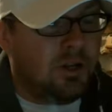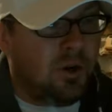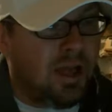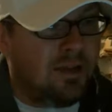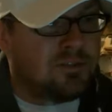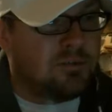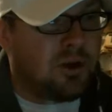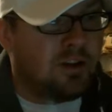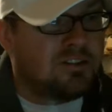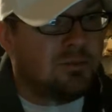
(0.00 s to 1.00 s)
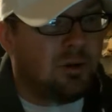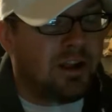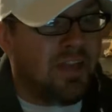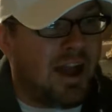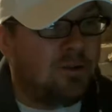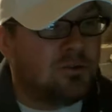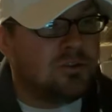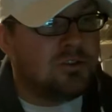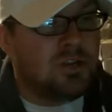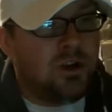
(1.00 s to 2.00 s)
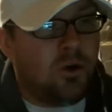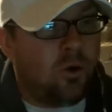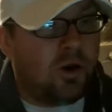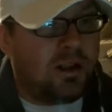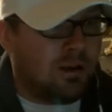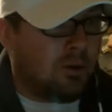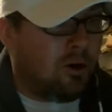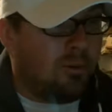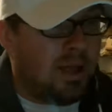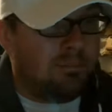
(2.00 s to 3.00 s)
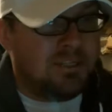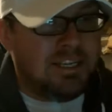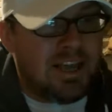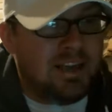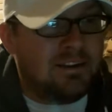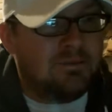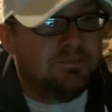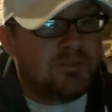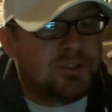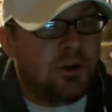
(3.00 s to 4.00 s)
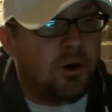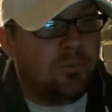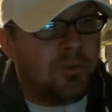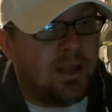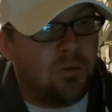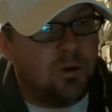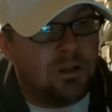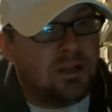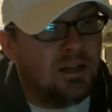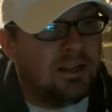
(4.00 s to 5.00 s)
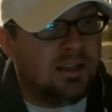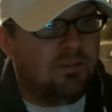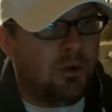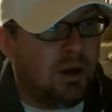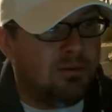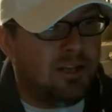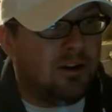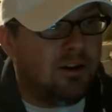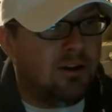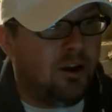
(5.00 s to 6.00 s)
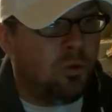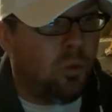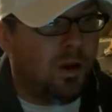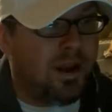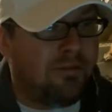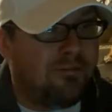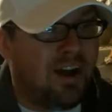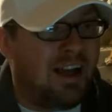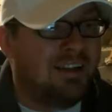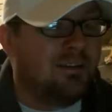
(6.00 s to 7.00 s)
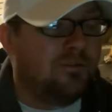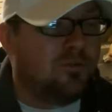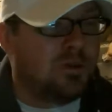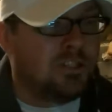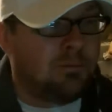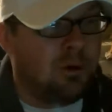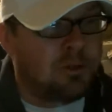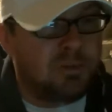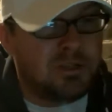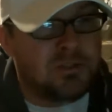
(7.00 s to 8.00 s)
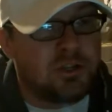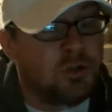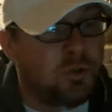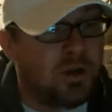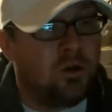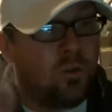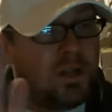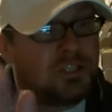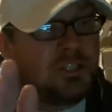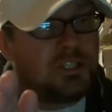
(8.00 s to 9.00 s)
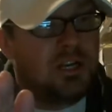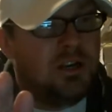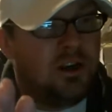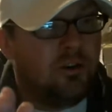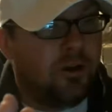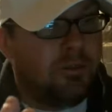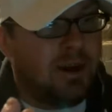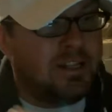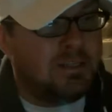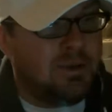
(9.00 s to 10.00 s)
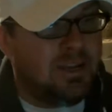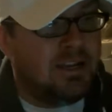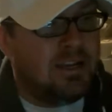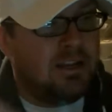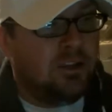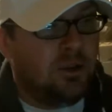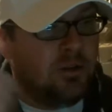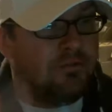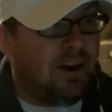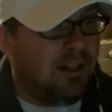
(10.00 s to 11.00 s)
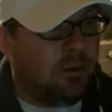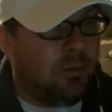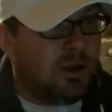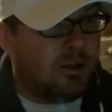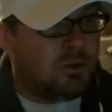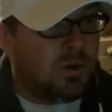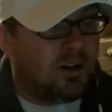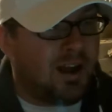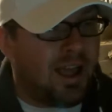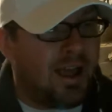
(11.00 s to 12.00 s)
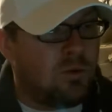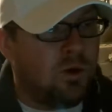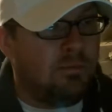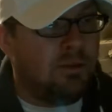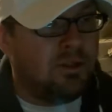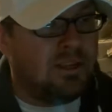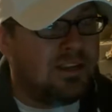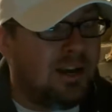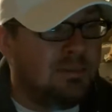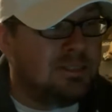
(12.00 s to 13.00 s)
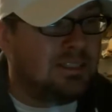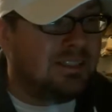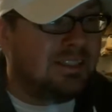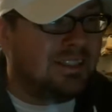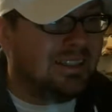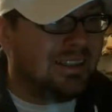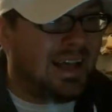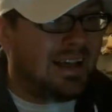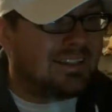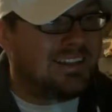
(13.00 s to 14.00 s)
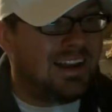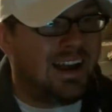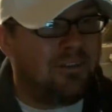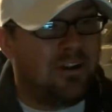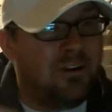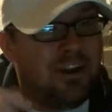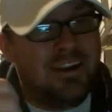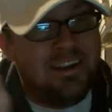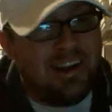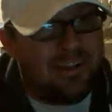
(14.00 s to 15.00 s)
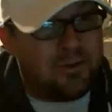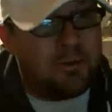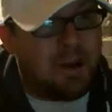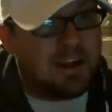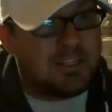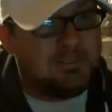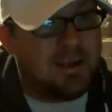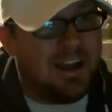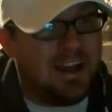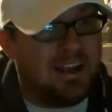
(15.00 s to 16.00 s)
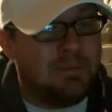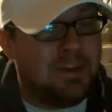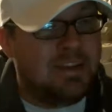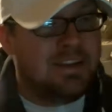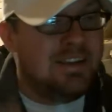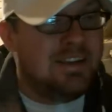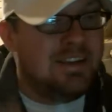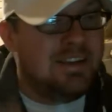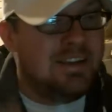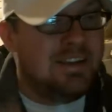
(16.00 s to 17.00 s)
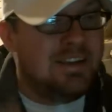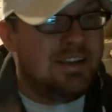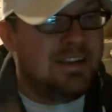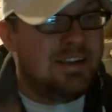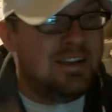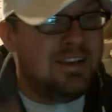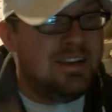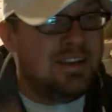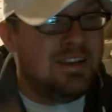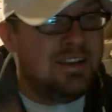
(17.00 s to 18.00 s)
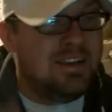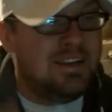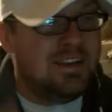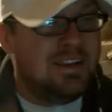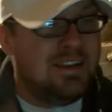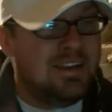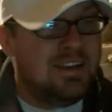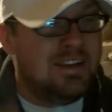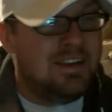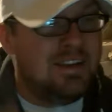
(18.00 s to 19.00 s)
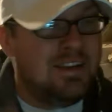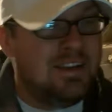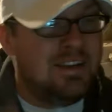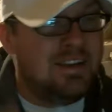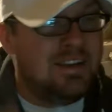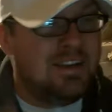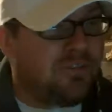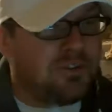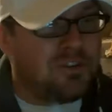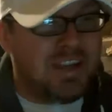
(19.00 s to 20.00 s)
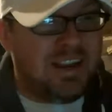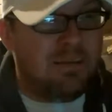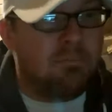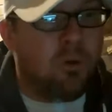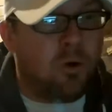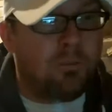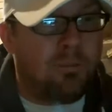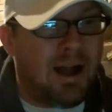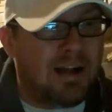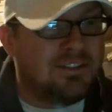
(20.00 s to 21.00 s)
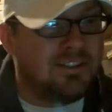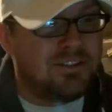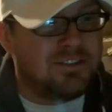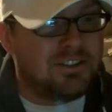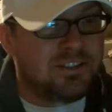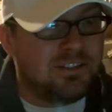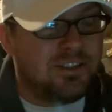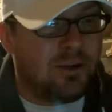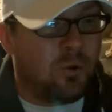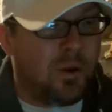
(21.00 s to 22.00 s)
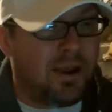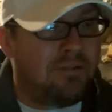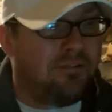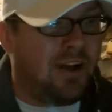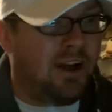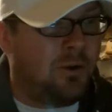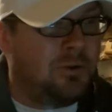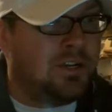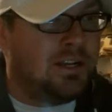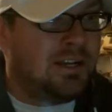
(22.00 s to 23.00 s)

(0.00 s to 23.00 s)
have some cards to bring in the house or I come home empty-handed. So I will give you an update on what I find. And of course, I'll post pictures on Twitter, which reminds me, you can follow me on Twitter at 1MillionCubs. Last night, I found another box behind me. I don't know if there's any more boxes like what I found.